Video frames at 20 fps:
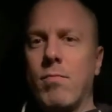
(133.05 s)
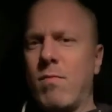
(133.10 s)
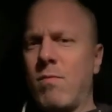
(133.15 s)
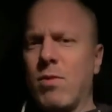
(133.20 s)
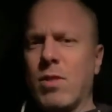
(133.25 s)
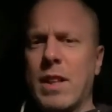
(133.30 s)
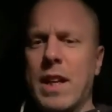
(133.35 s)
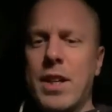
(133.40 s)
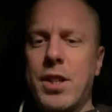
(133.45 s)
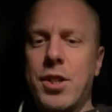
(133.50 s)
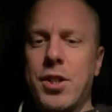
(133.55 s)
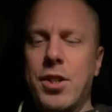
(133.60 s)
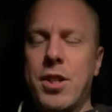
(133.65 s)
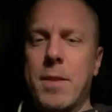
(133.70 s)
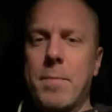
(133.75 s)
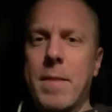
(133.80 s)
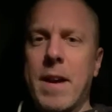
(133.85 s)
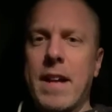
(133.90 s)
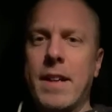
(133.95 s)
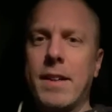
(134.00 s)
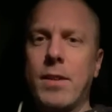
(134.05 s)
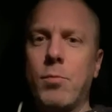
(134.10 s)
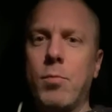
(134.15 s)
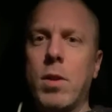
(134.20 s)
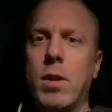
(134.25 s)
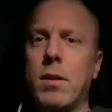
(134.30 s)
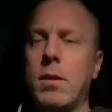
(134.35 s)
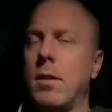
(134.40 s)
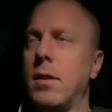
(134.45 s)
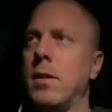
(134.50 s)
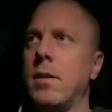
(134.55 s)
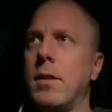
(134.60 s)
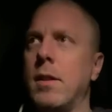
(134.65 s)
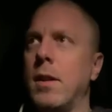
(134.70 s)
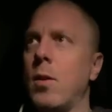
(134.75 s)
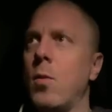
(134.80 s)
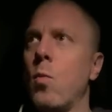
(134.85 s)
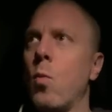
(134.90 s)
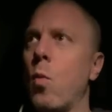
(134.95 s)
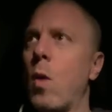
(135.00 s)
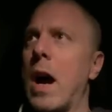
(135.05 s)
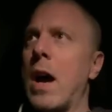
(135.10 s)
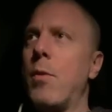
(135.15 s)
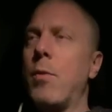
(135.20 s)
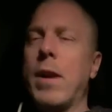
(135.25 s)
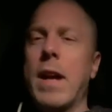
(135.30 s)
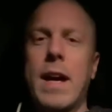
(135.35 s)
relationship ended, what why would